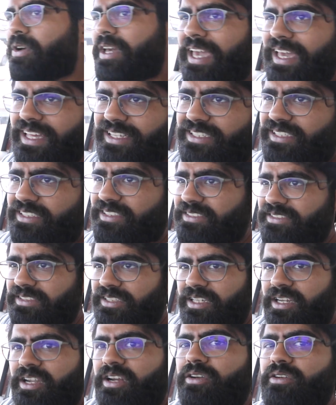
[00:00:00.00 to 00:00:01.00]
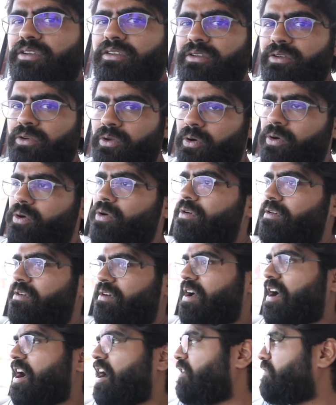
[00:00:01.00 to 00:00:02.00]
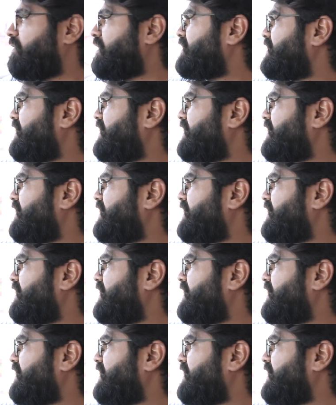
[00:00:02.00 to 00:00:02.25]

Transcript: gauges to know how much